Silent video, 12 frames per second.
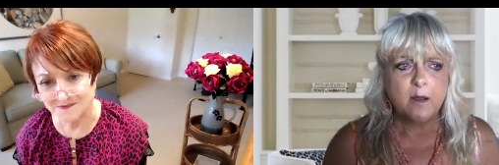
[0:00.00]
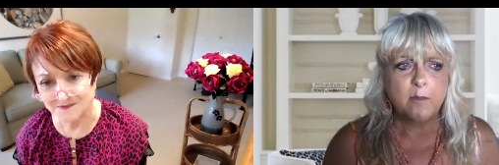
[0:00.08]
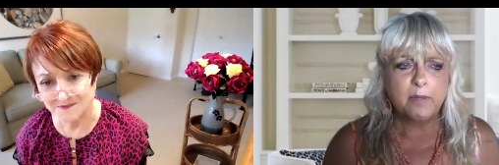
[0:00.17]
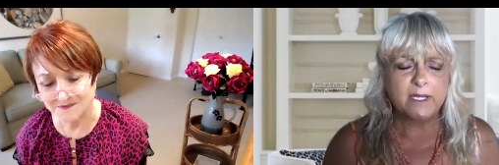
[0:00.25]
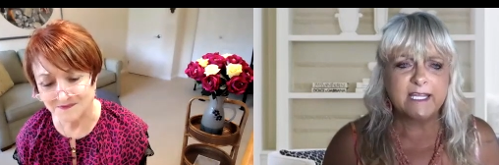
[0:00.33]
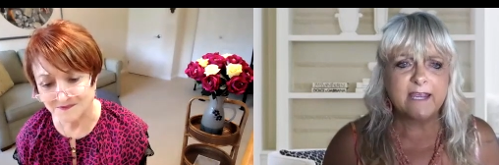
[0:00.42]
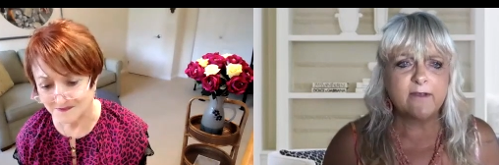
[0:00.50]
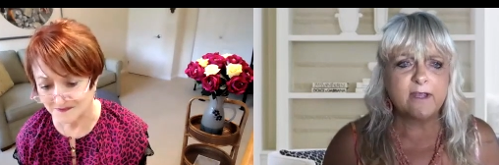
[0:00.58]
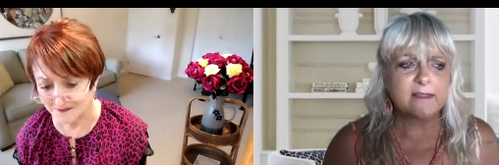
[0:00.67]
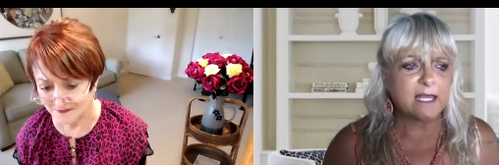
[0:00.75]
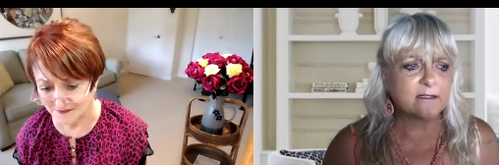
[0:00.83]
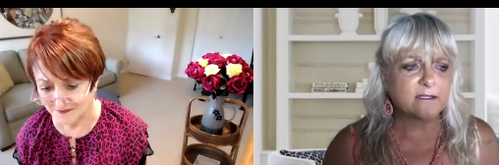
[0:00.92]
Speaker 1: believing
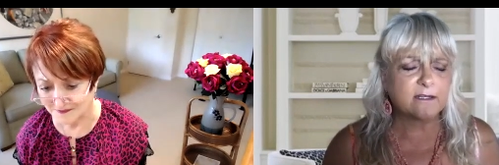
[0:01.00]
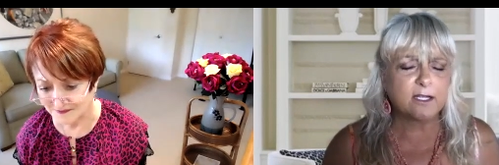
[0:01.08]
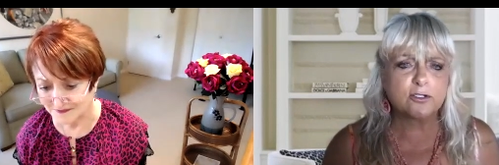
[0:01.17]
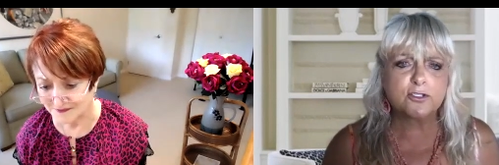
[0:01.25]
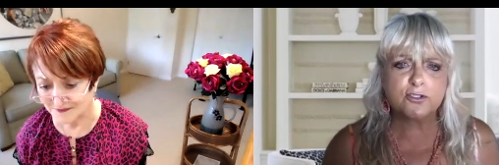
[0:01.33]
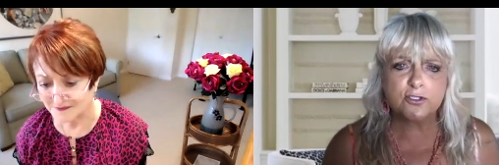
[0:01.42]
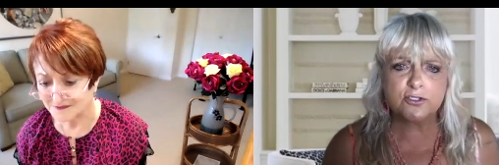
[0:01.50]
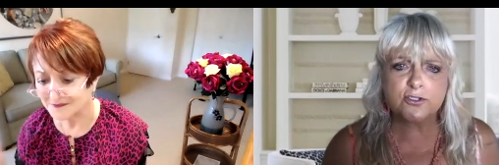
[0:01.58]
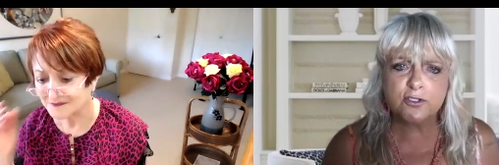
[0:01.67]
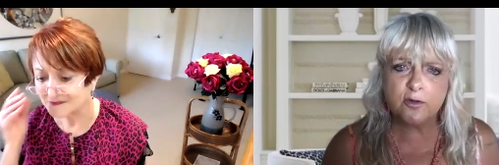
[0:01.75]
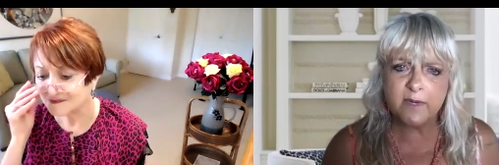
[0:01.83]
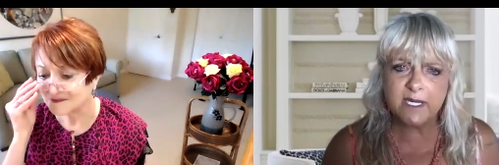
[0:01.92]
that there's just
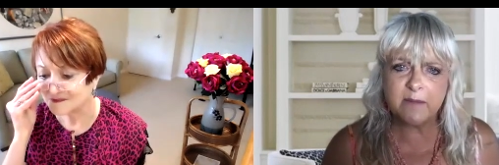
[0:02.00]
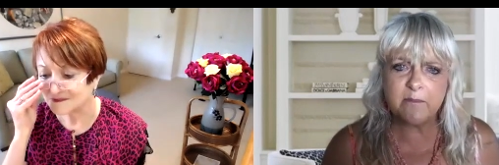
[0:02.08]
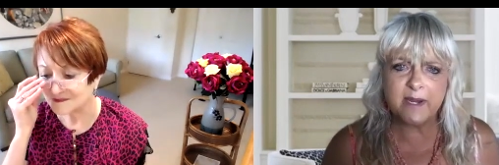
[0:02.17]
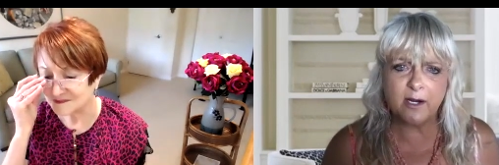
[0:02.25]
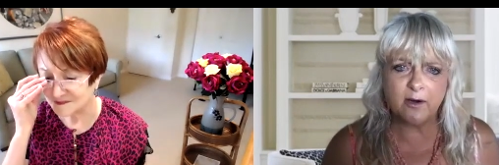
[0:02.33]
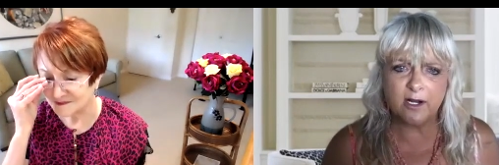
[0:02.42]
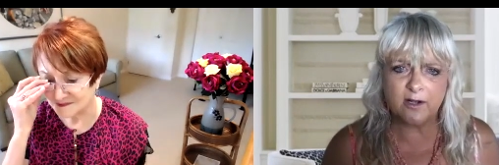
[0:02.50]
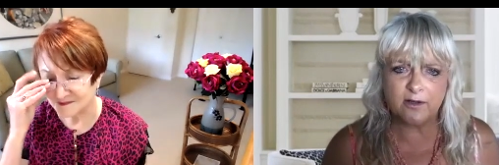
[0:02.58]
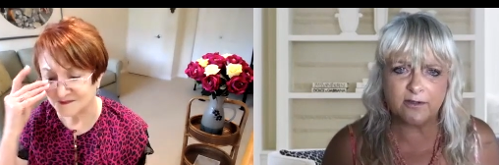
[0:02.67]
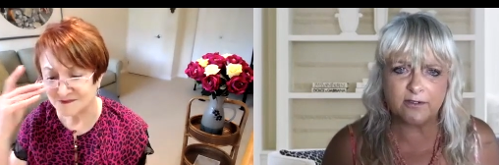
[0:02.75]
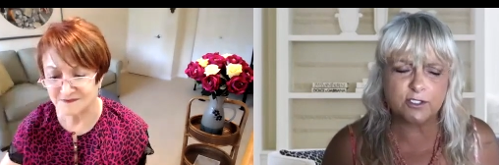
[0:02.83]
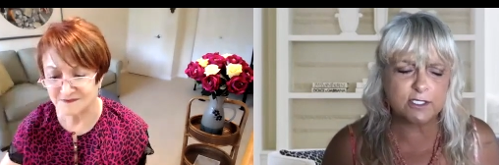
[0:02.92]
too many
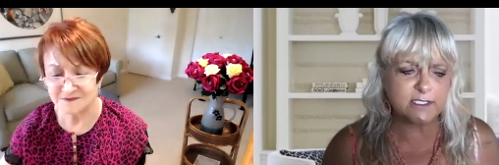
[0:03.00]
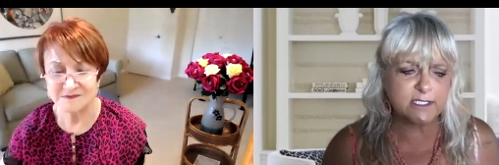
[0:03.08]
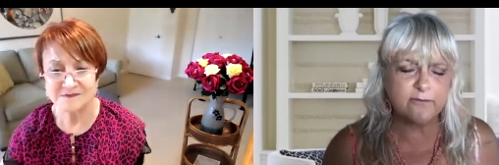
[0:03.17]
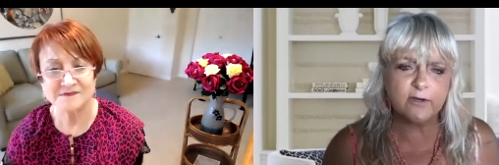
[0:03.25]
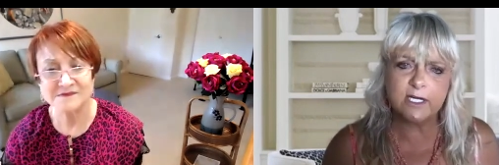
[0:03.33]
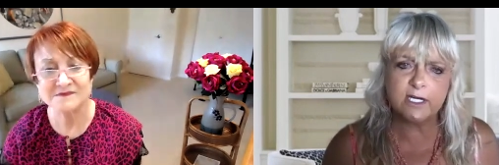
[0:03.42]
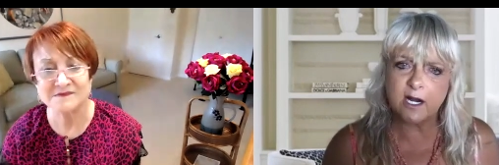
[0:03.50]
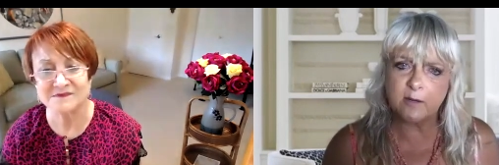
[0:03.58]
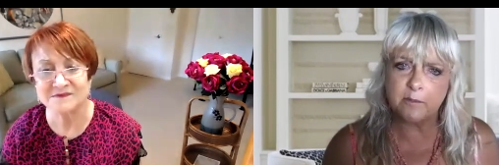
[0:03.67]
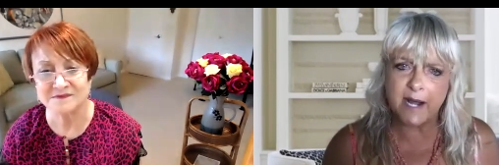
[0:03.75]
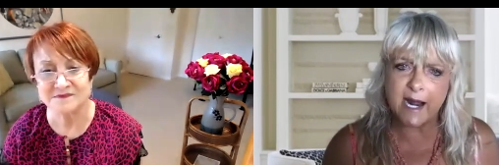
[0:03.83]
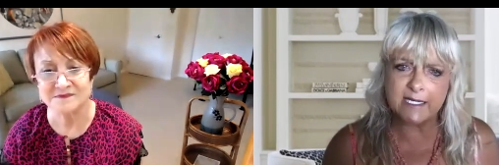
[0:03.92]
miracles, just even in our
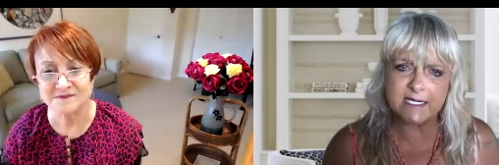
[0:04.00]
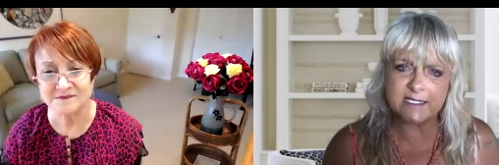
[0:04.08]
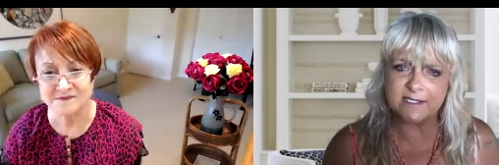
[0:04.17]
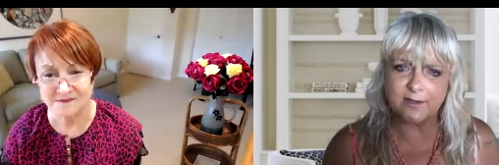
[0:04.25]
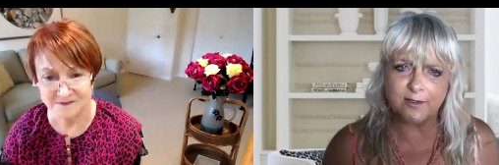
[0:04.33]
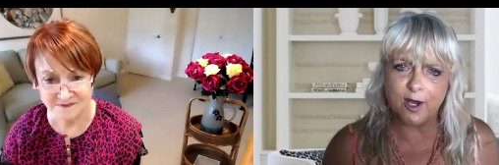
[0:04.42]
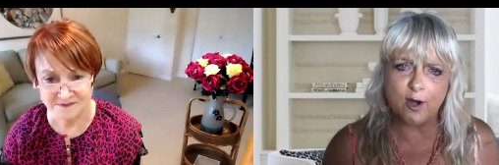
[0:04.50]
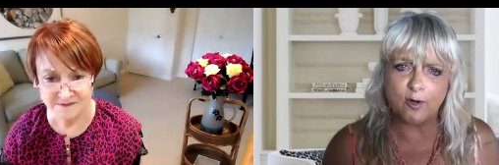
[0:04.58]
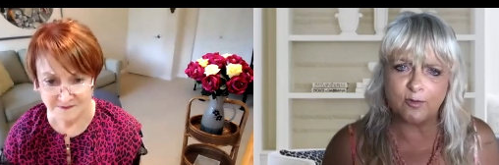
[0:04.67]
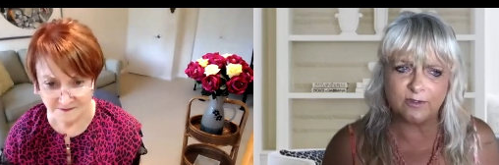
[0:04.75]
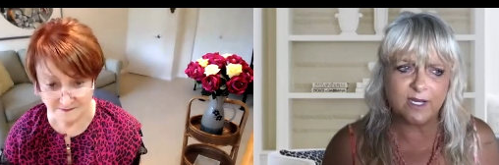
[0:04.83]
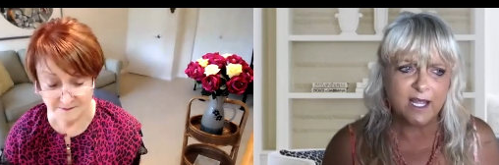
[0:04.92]
bodies
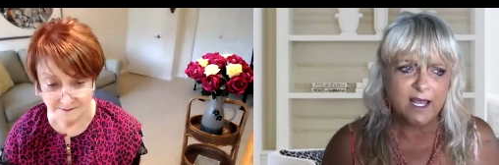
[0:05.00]
alone,